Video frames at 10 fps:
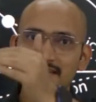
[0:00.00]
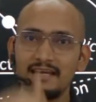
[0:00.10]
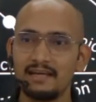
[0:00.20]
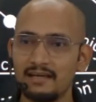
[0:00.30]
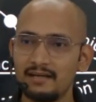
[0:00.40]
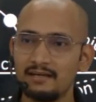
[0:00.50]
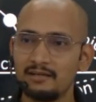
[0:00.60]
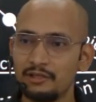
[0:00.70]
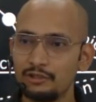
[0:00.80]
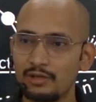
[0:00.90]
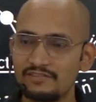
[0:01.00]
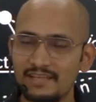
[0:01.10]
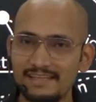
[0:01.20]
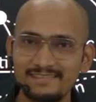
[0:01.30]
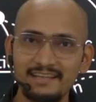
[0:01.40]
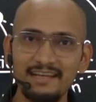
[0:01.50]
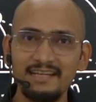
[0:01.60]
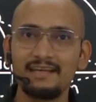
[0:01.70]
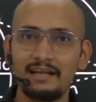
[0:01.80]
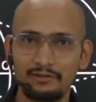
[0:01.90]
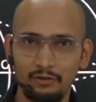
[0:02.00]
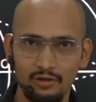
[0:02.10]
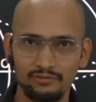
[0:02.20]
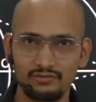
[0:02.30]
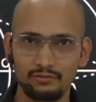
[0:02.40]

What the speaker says: you can say, screening electrons.